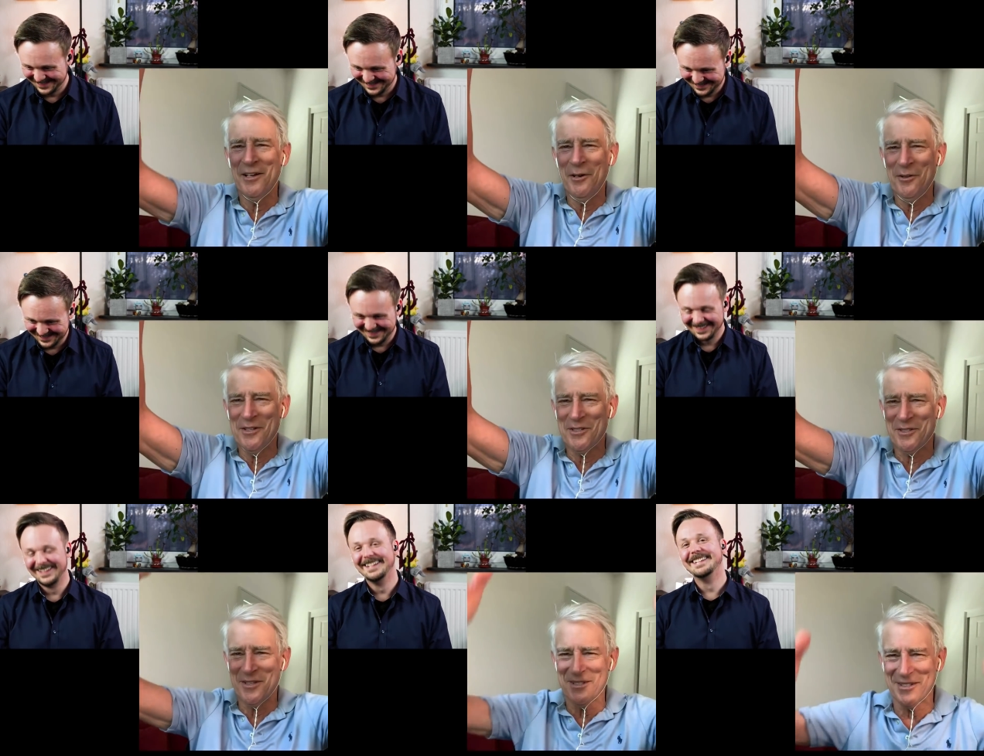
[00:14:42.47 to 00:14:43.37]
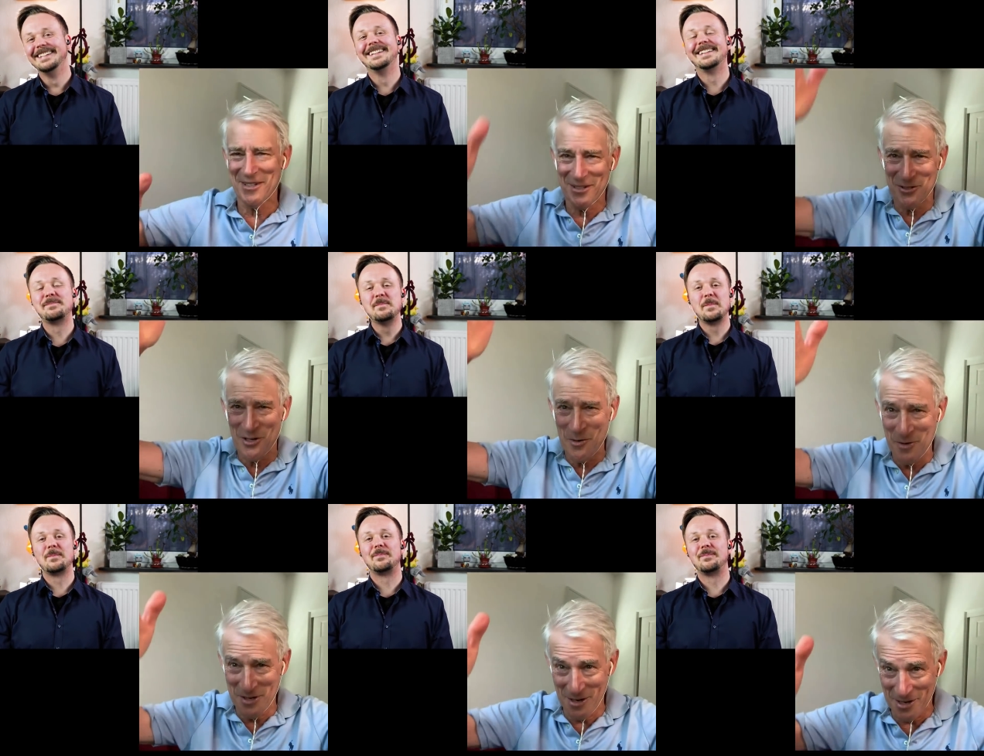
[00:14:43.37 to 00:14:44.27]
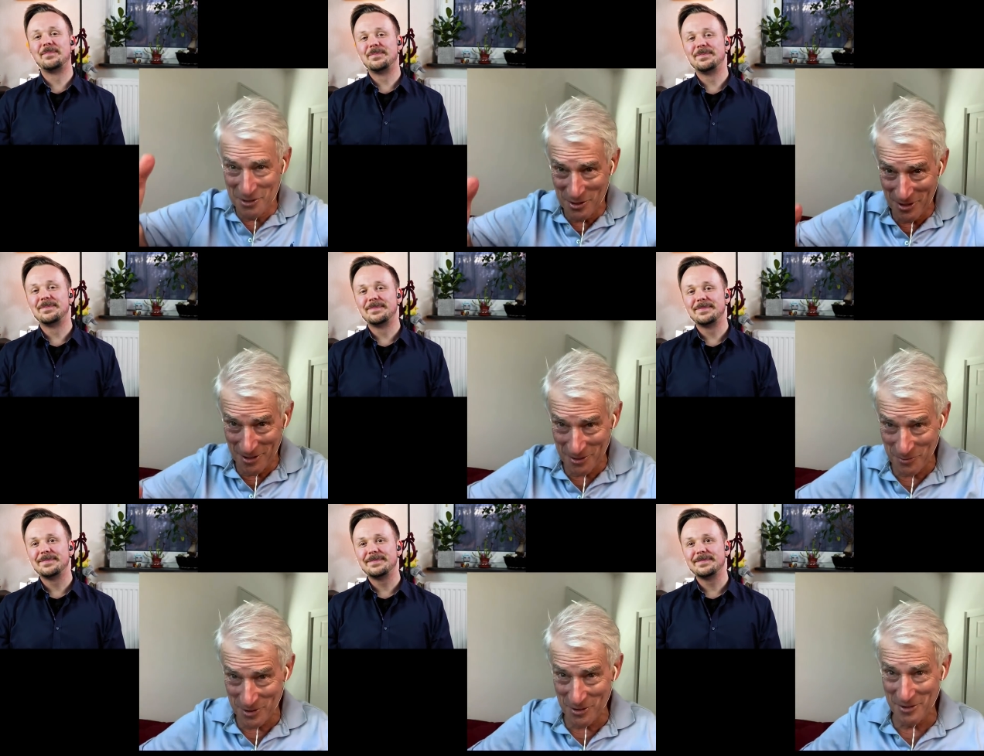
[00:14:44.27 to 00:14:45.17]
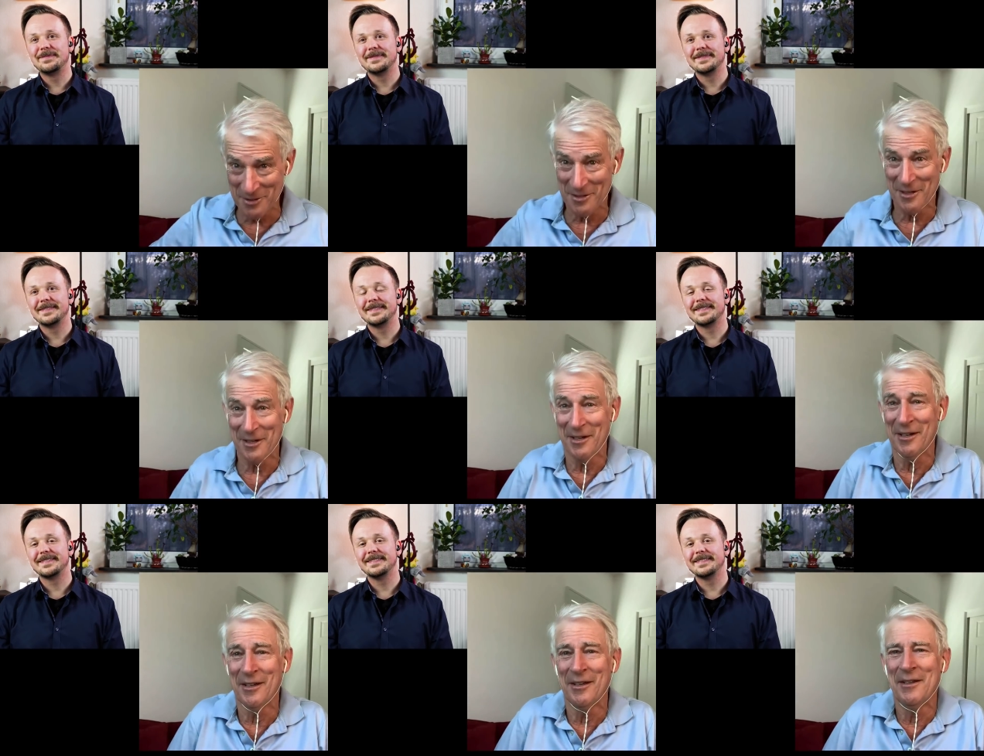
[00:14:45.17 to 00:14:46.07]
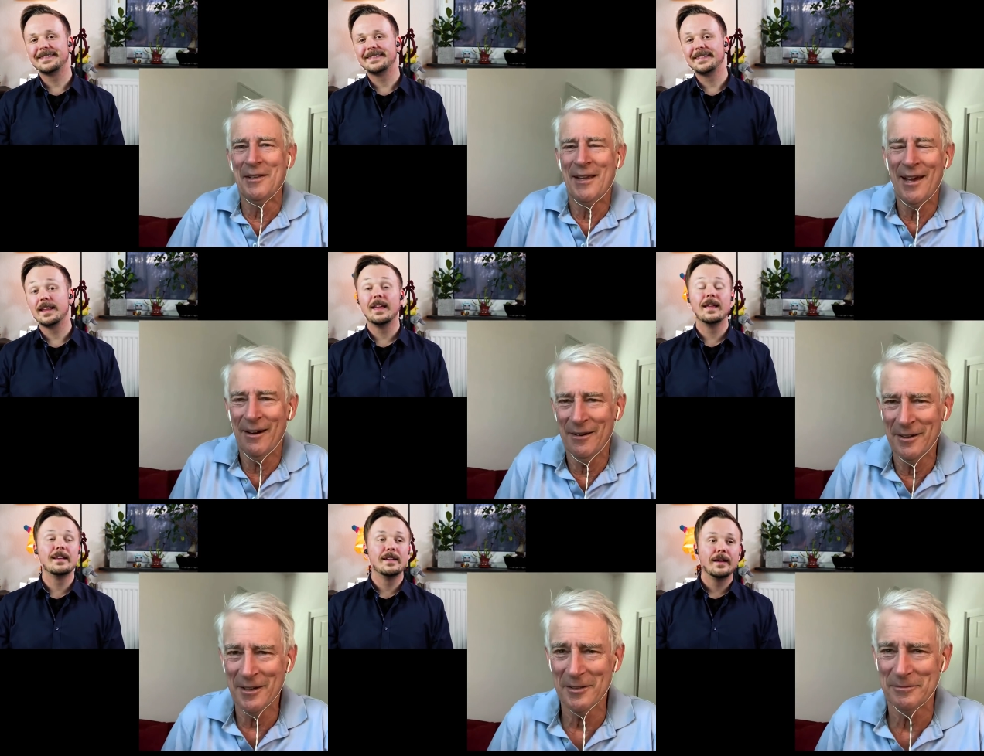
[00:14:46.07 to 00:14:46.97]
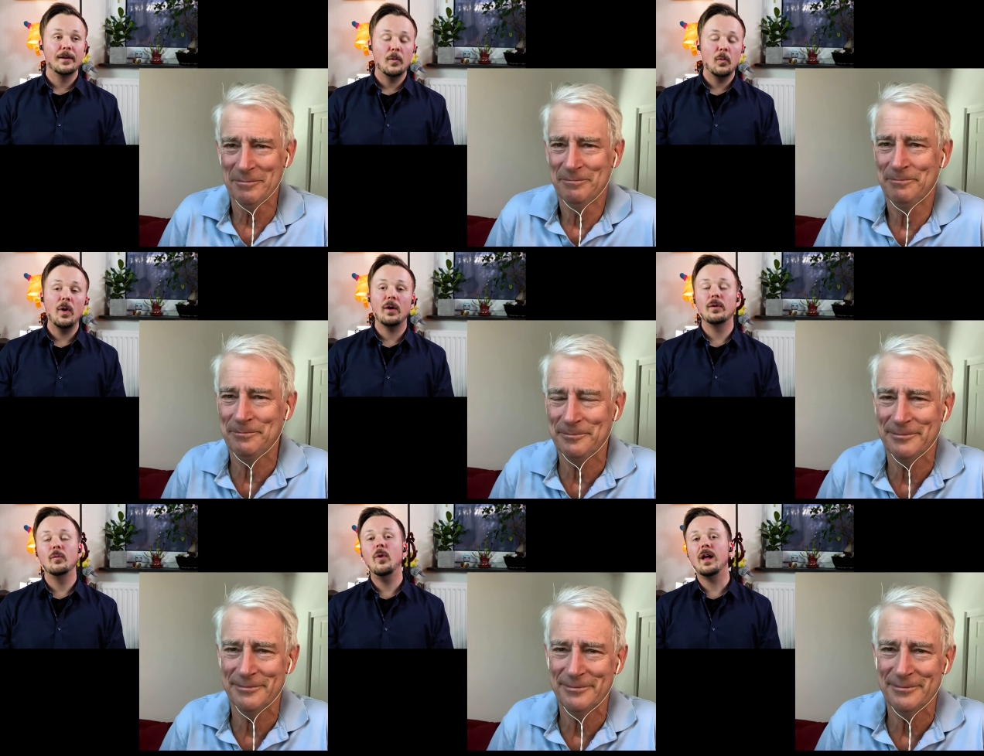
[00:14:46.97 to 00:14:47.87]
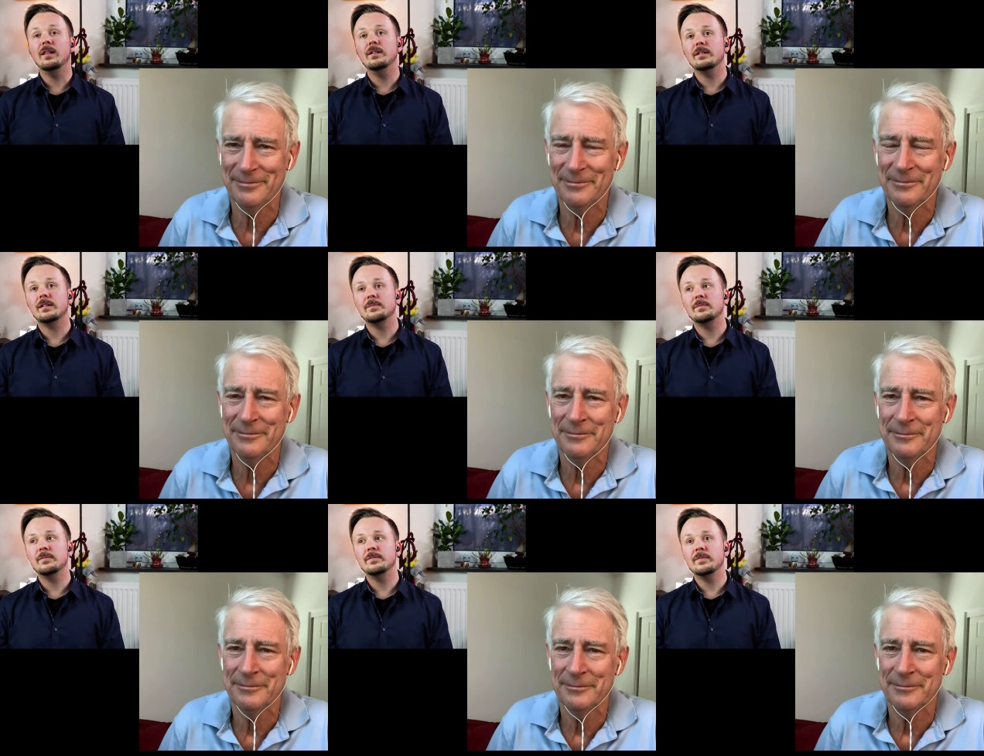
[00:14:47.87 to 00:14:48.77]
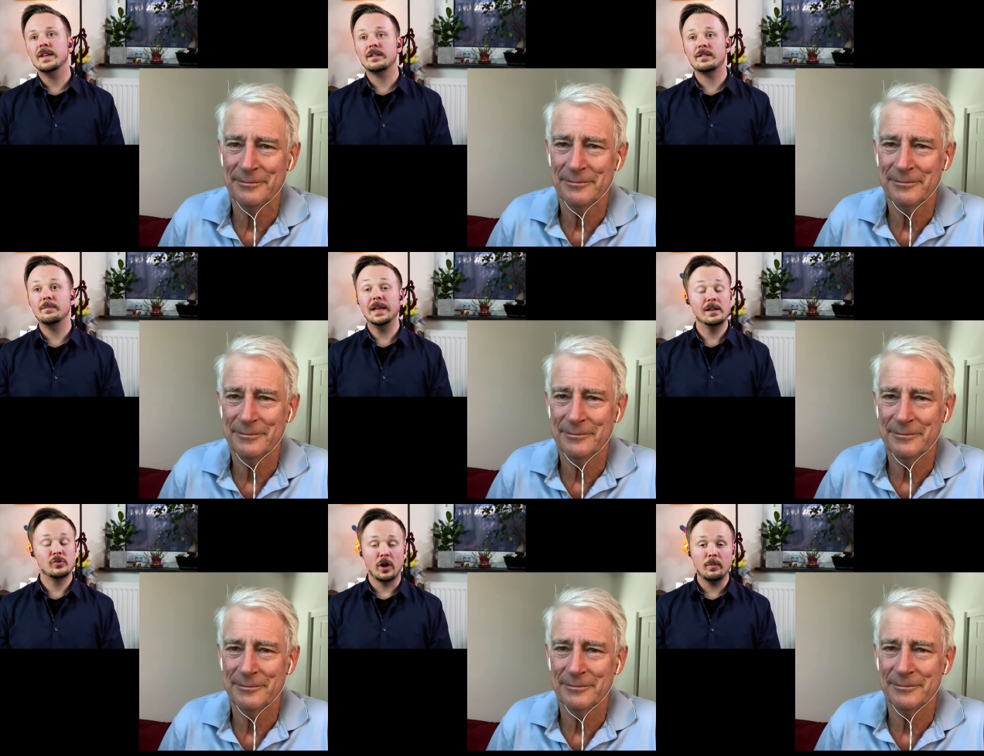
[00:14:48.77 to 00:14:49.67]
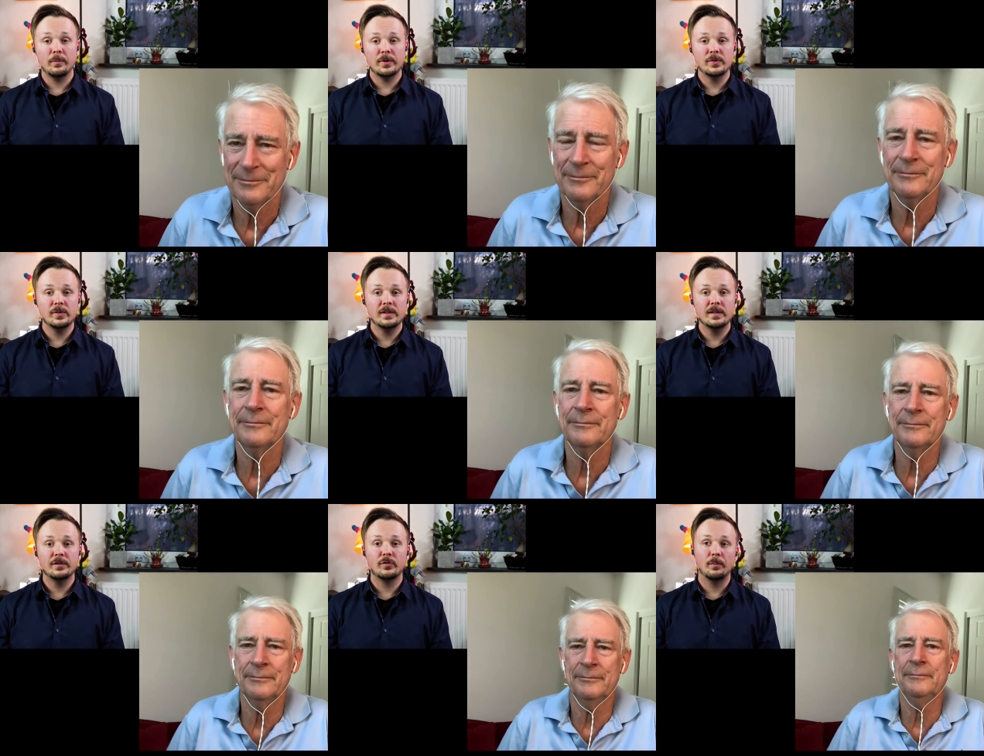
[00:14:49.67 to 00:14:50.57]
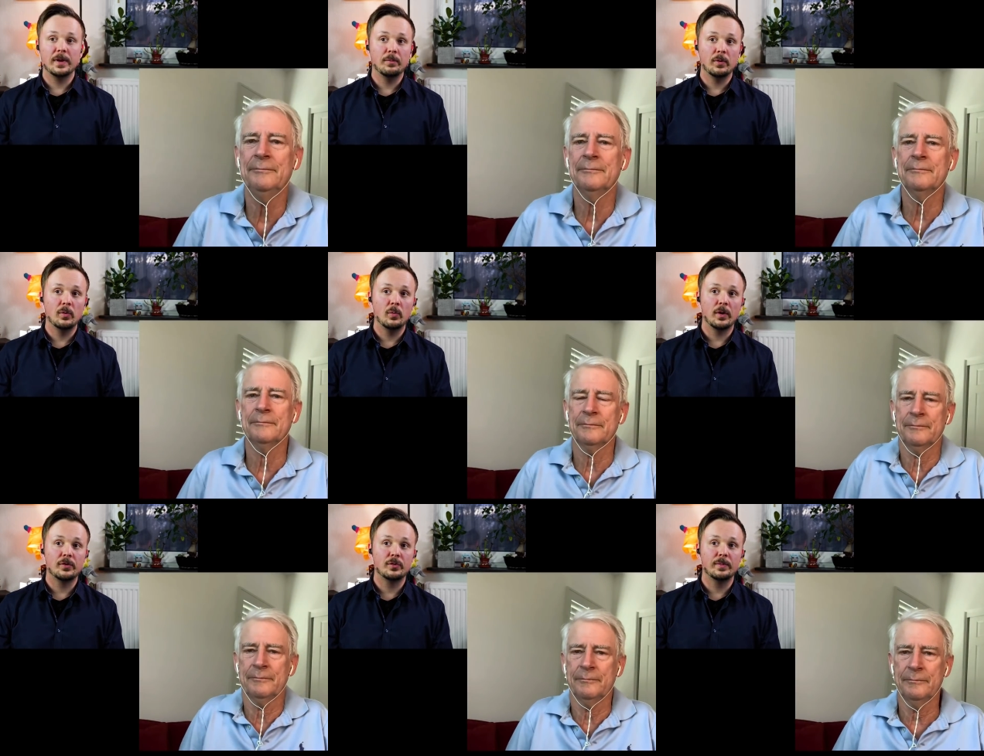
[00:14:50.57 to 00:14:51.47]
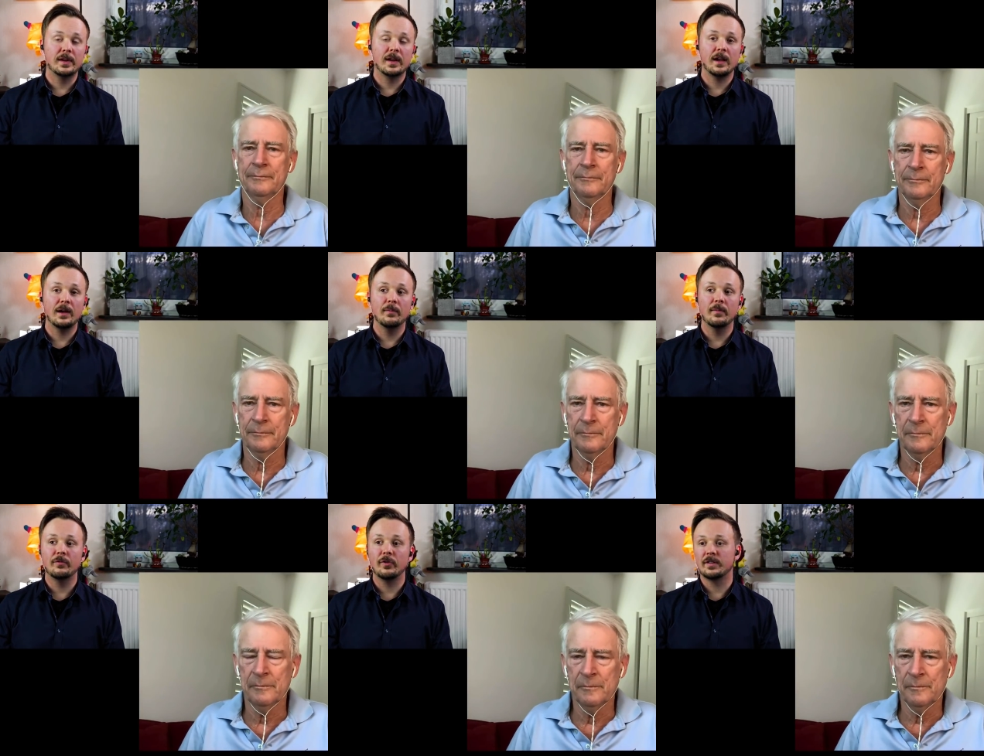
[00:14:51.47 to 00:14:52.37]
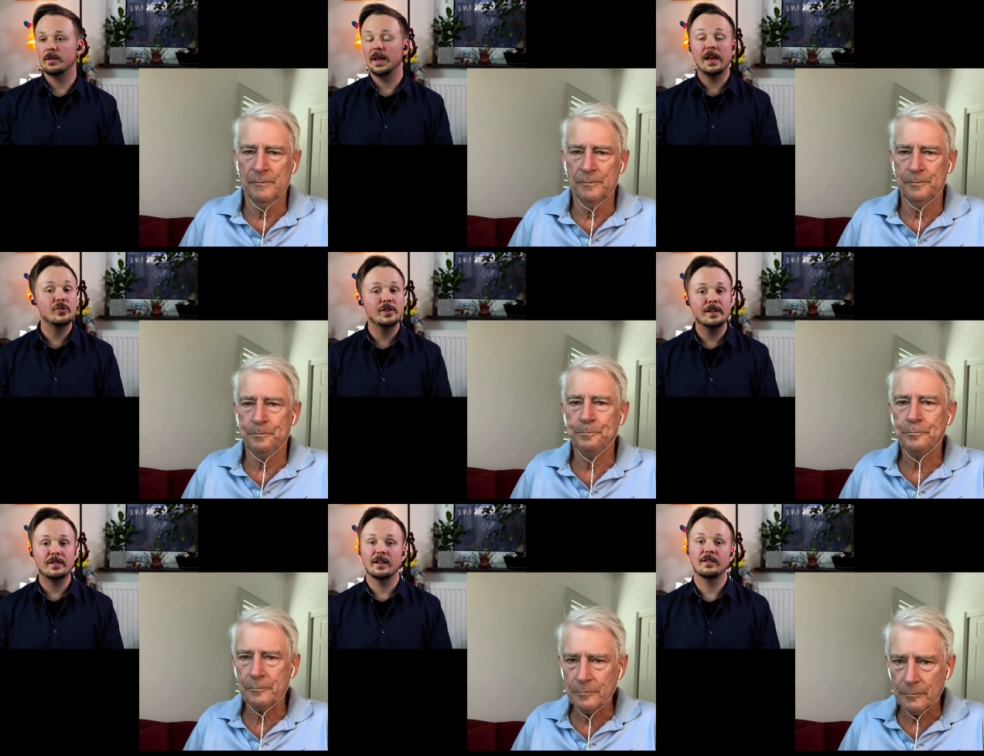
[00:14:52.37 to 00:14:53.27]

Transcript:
Speaker 1: you know this this uh, Germany, Austria, Switzerland uh, area.
Speaker 2: Well, um, there's many job opportunities mm-hmm. for people who want to become, for example, engineers,